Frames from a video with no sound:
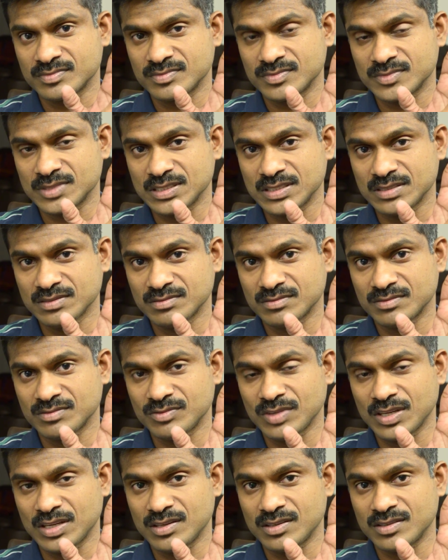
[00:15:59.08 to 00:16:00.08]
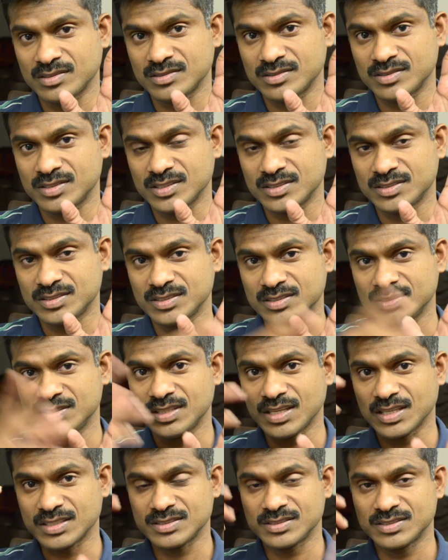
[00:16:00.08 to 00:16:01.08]
Yeah? When the
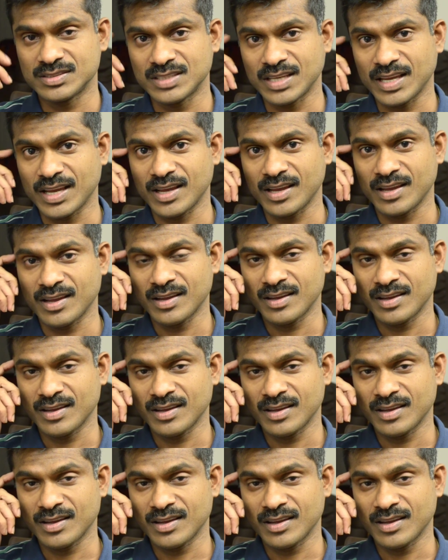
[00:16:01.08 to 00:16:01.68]
Siddhas say,